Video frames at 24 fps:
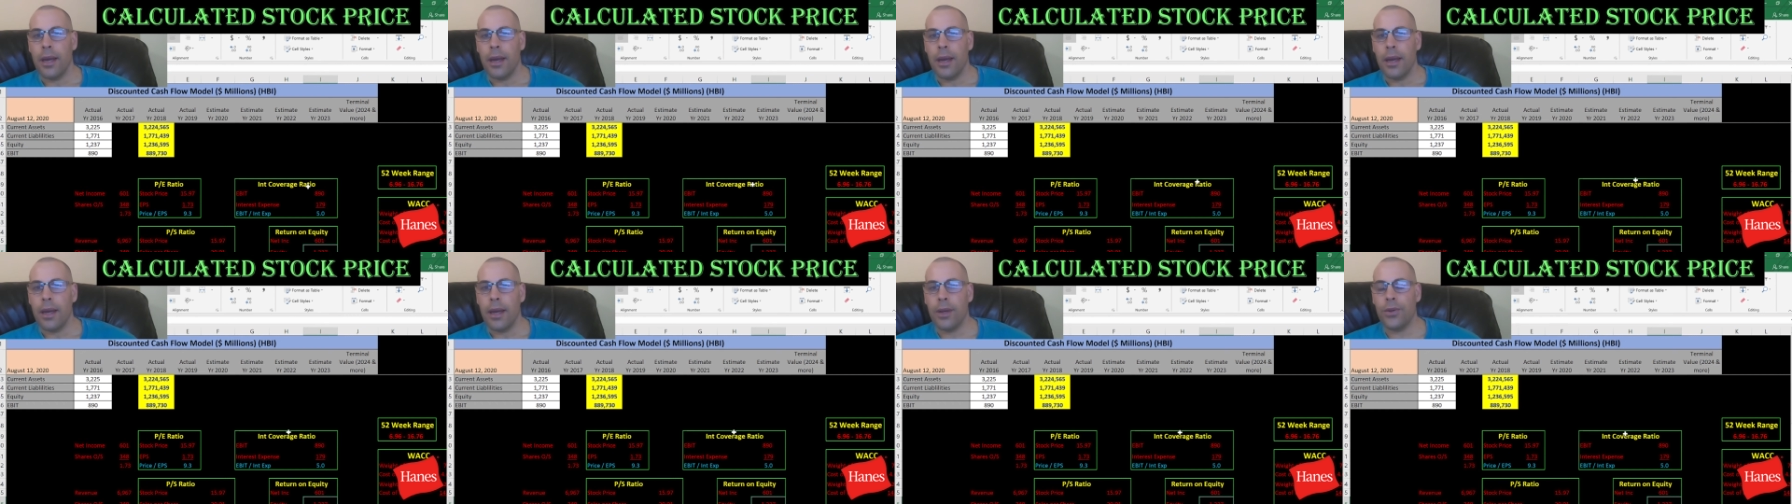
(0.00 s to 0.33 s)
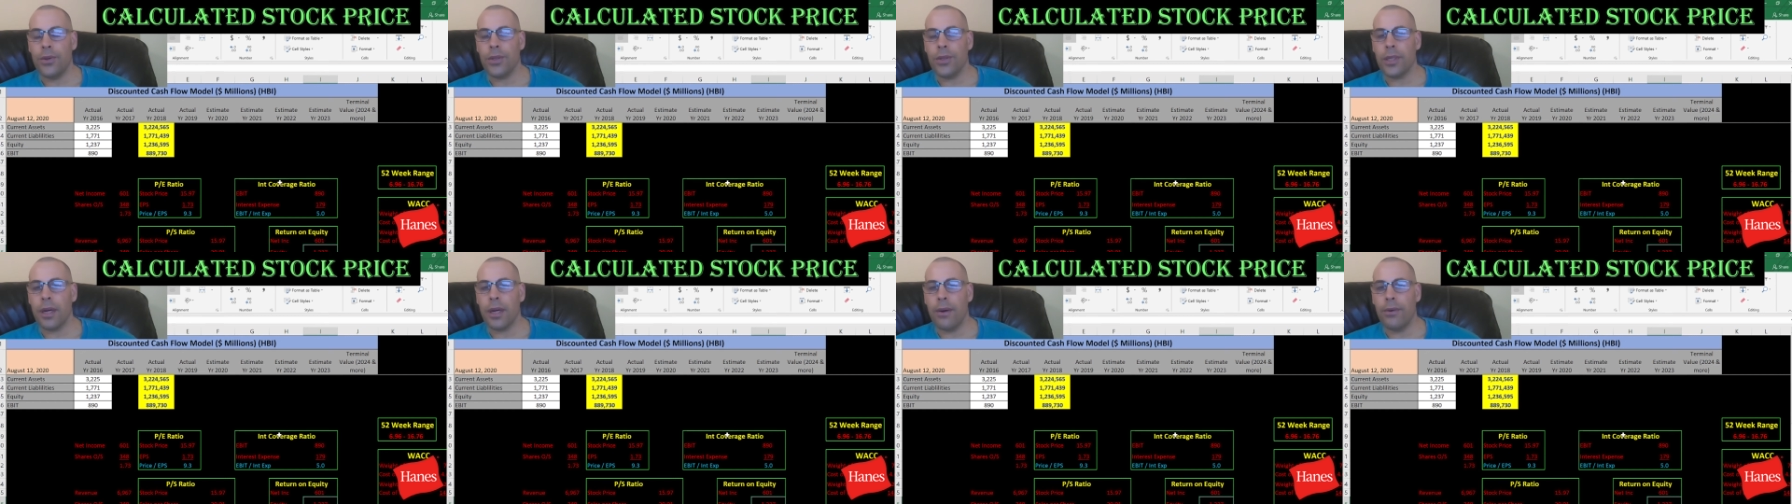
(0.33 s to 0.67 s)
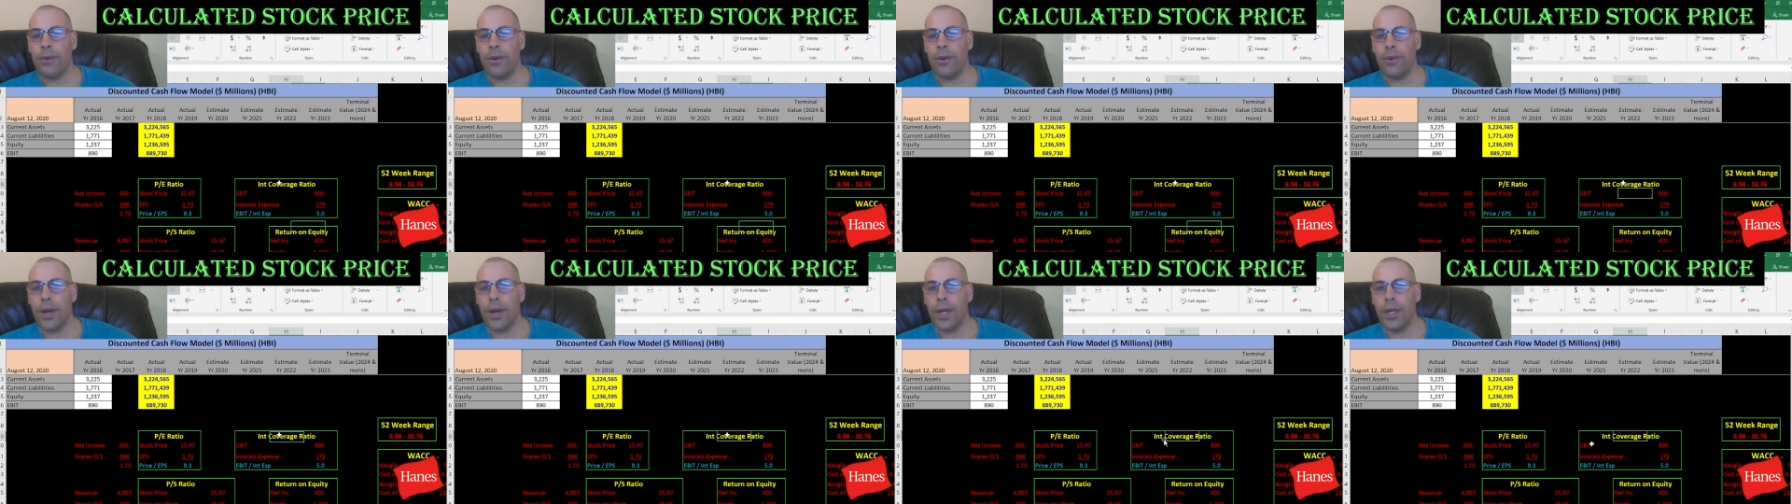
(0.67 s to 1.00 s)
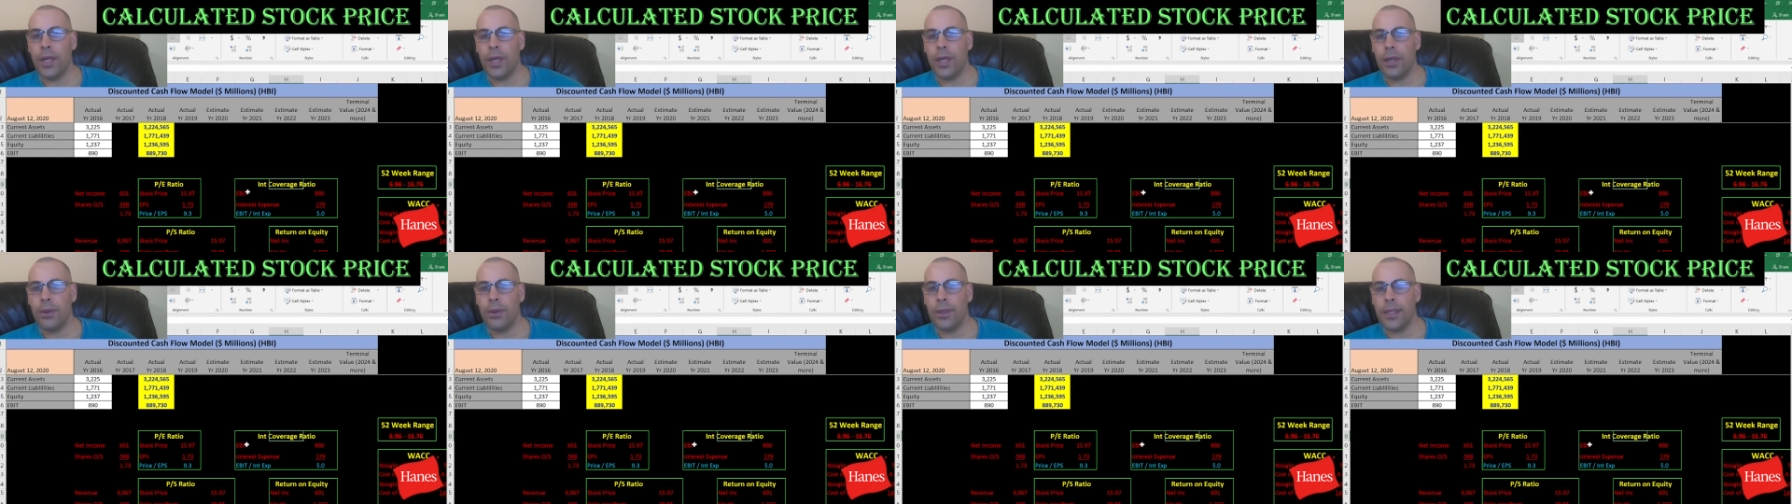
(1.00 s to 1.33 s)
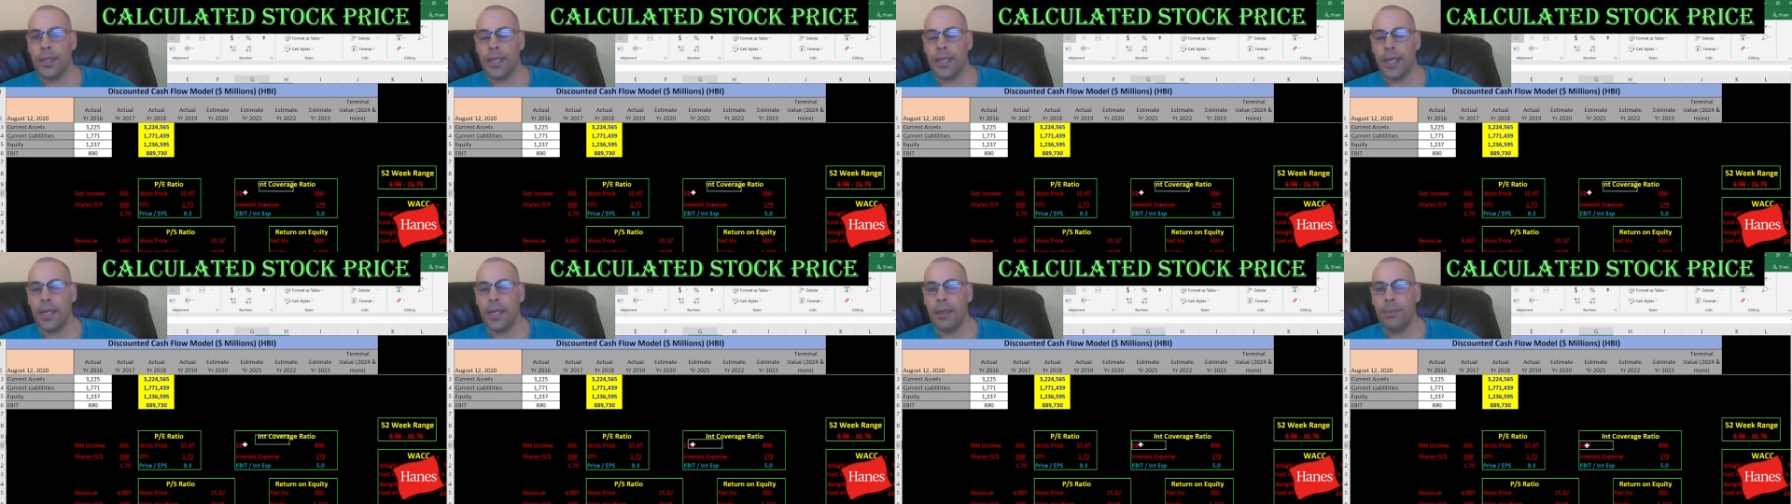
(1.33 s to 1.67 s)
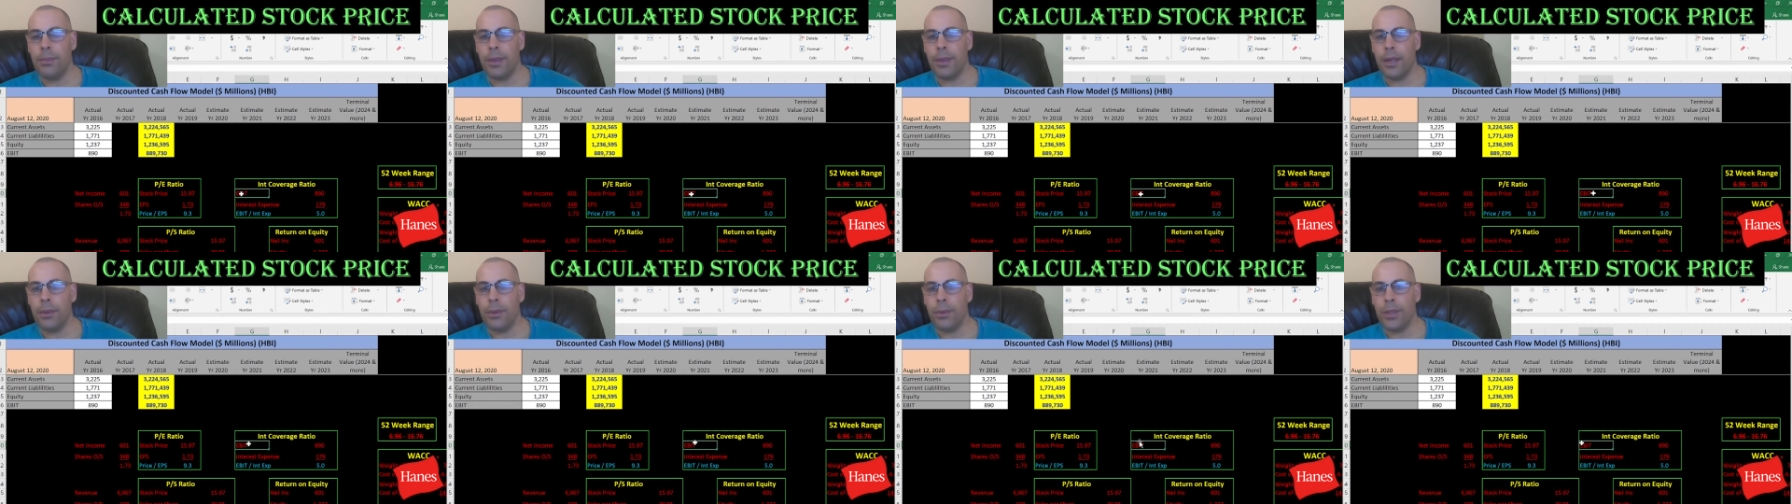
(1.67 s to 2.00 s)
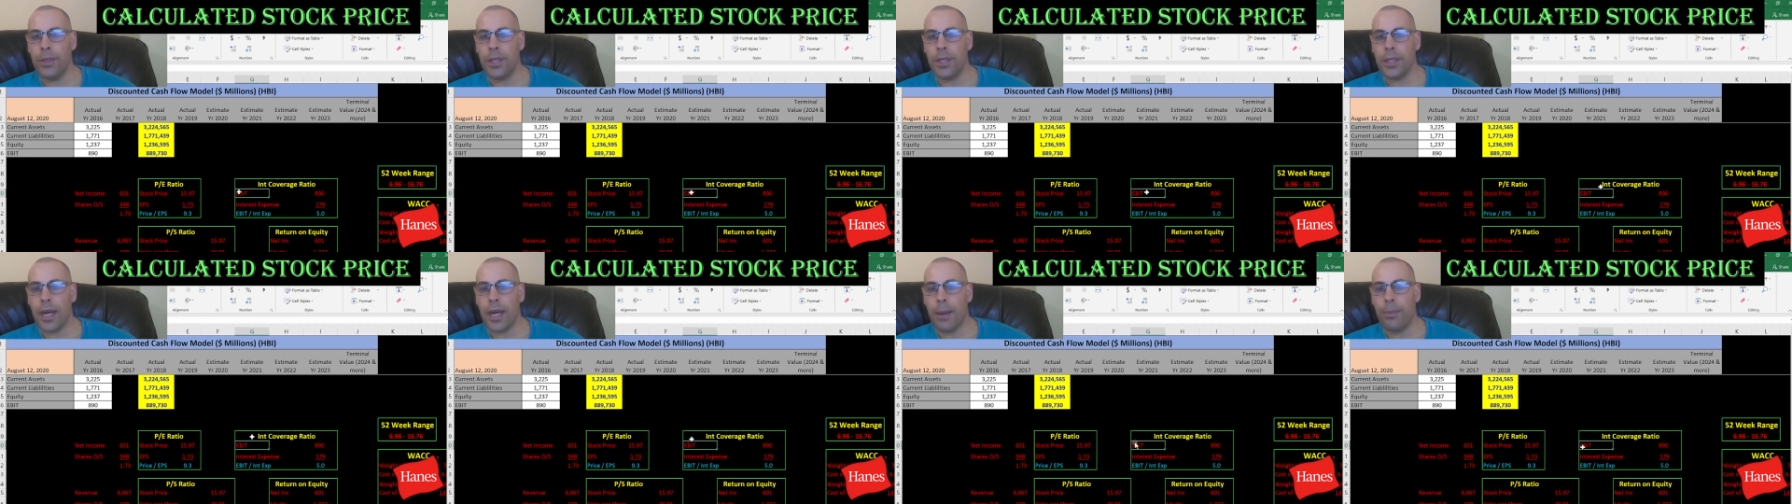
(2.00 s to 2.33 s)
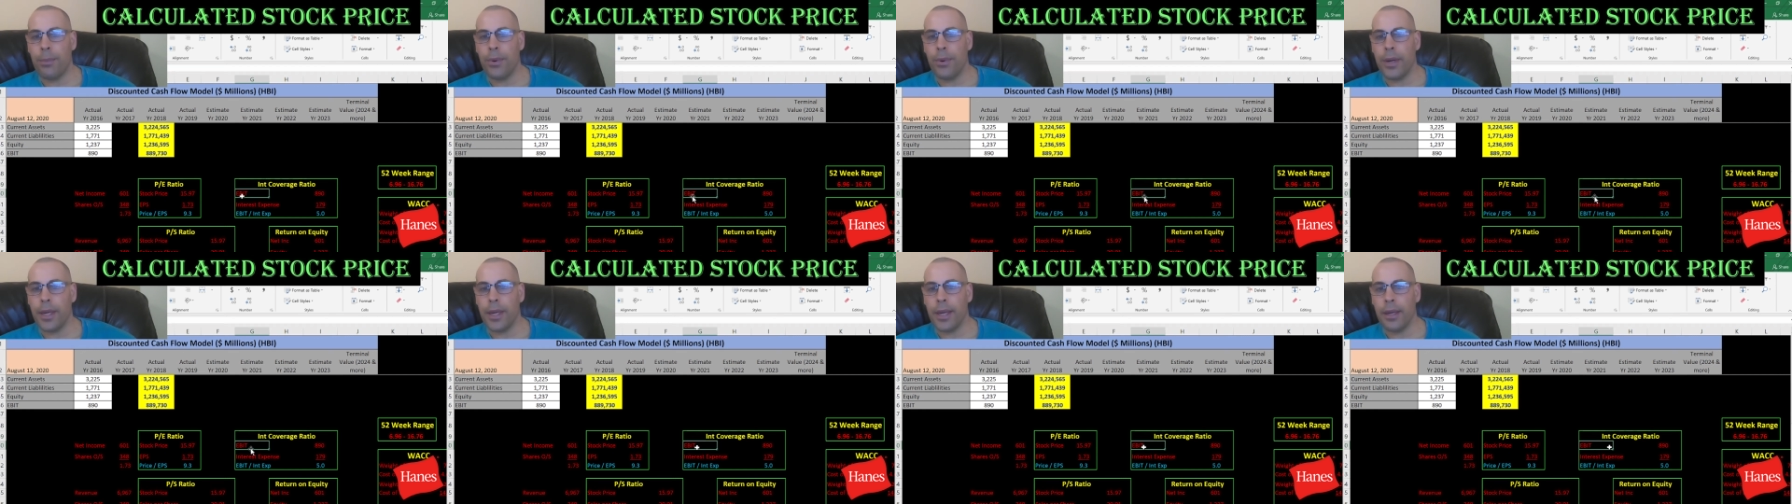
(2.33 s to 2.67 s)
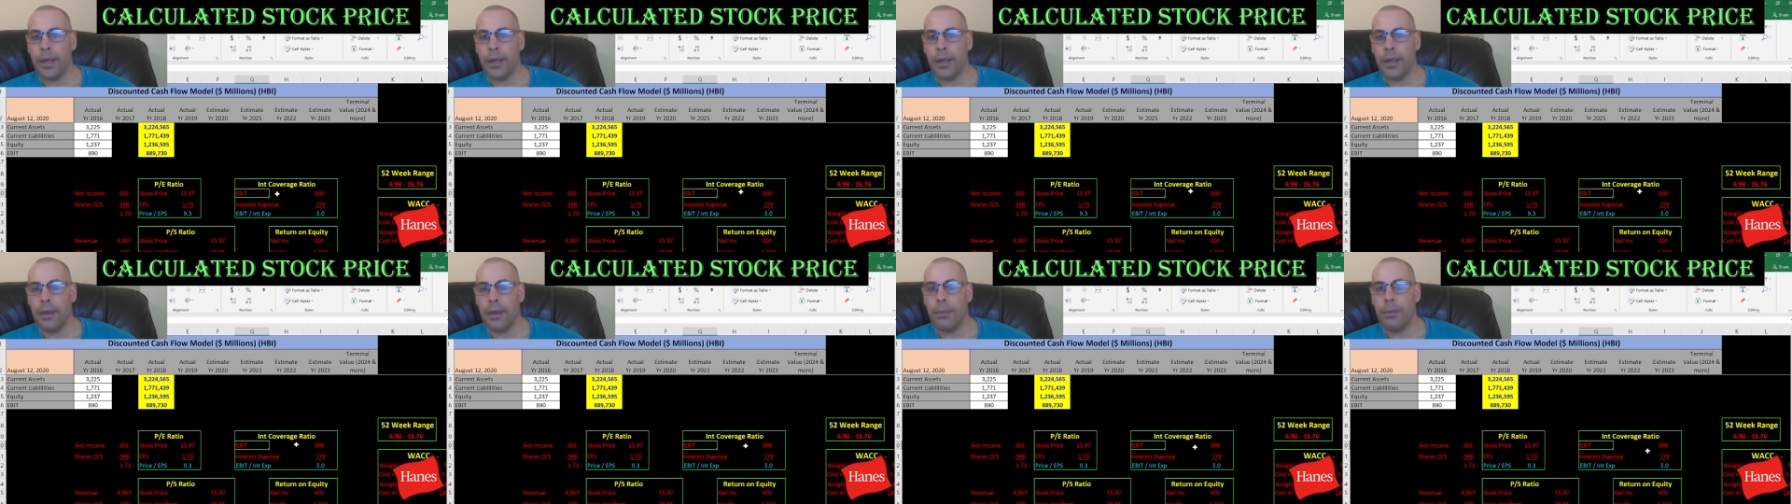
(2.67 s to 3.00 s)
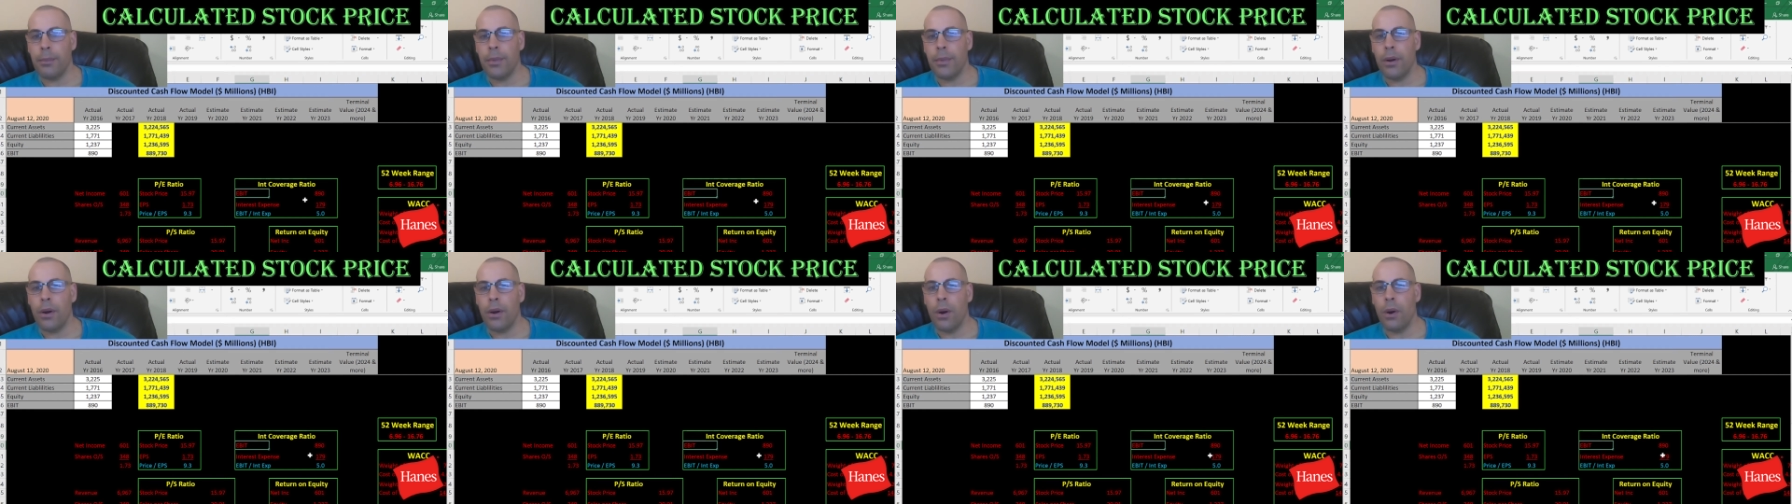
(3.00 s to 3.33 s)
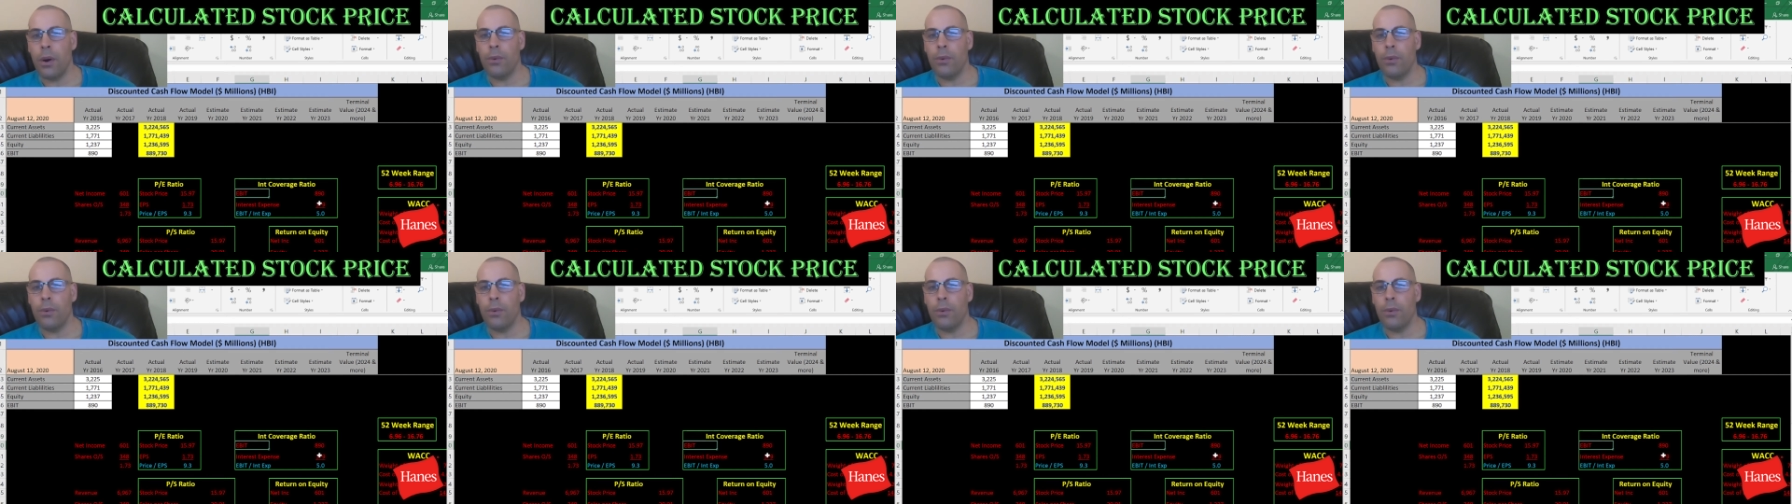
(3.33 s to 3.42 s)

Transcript: Interest coverage ratio is E B I T, which is operating income,